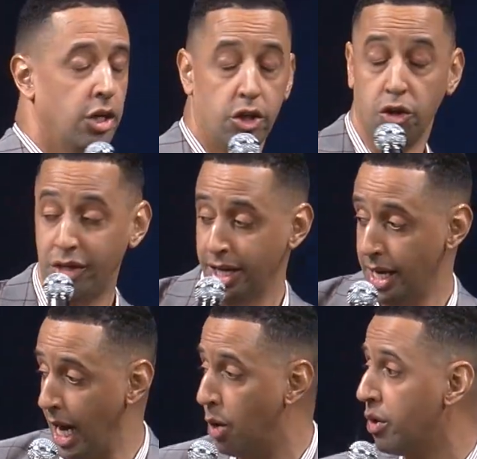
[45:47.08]
You
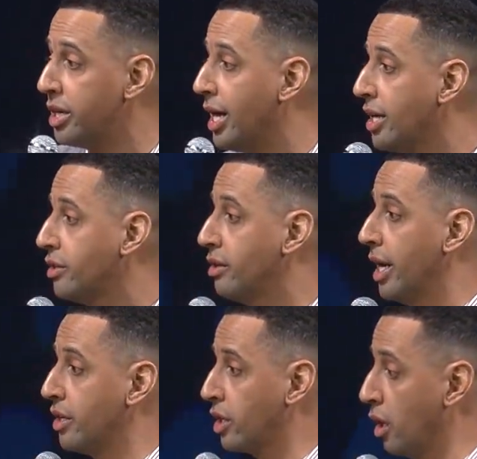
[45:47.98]
cannot wear
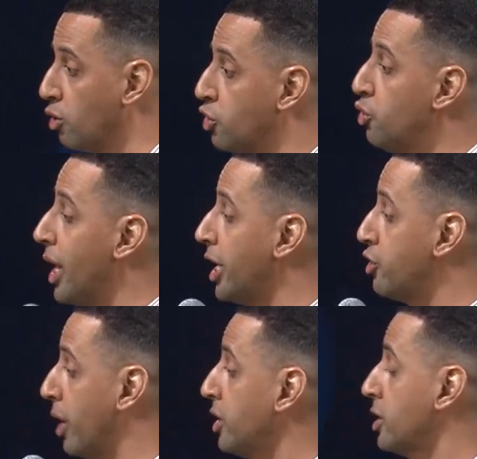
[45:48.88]
yesterday's clothes. You got to
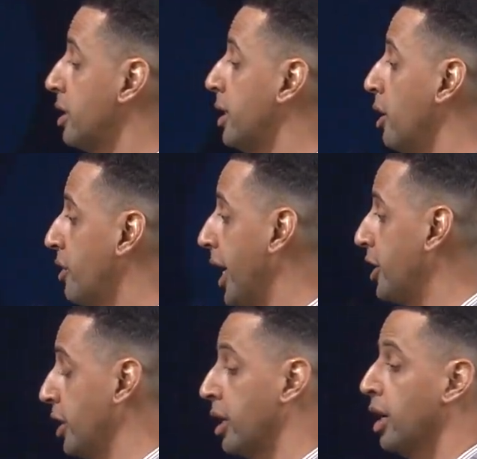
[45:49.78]
dress the
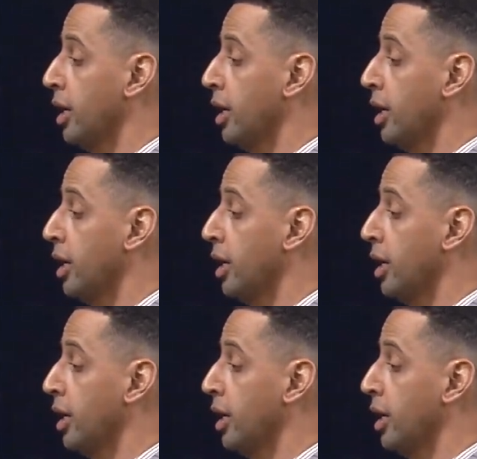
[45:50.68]
occasion.